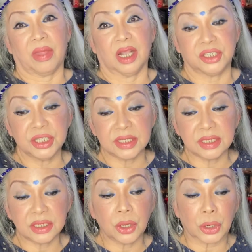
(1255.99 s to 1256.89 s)
Just as
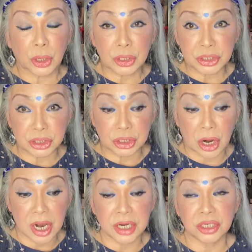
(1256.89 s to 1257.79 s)
the earth
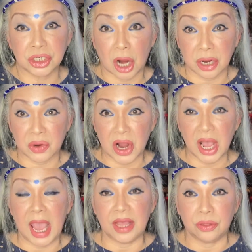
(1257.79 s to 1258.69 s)
star chakra
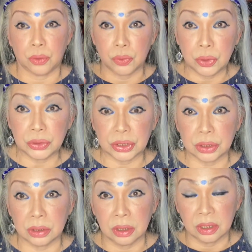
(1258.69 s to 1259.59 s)
and the root
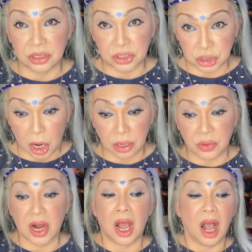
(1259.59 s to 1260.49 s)

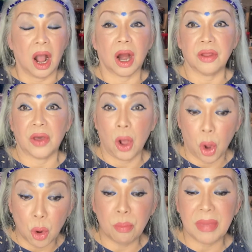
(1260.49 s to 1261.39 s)
chakra are the
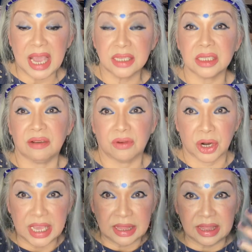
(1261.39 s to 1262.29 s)
home base of our
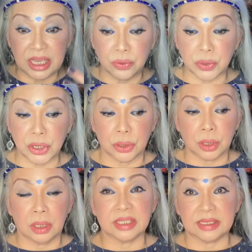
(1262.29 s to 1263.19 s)

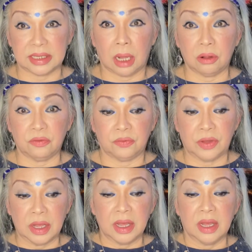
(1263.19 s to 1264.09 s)
ethereal self,
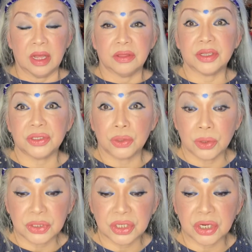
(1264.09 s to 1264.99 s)
the soul
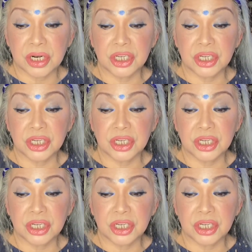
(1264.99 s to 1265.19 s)
star